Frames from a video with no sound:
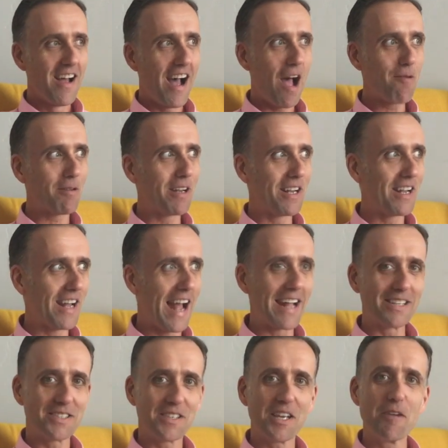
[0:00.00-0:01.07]
I'm getting
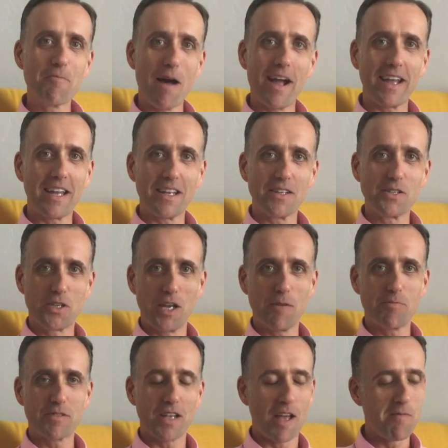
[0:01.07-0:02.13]
antsy about eating
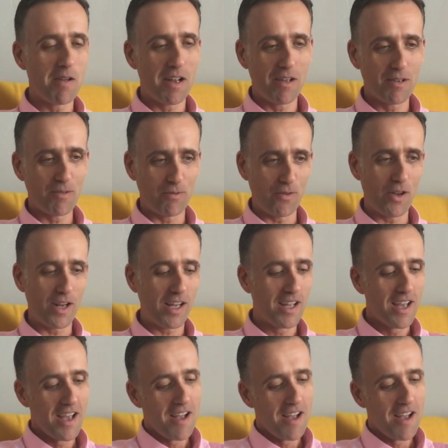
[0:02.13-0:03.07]
chips. I mean, it is funny.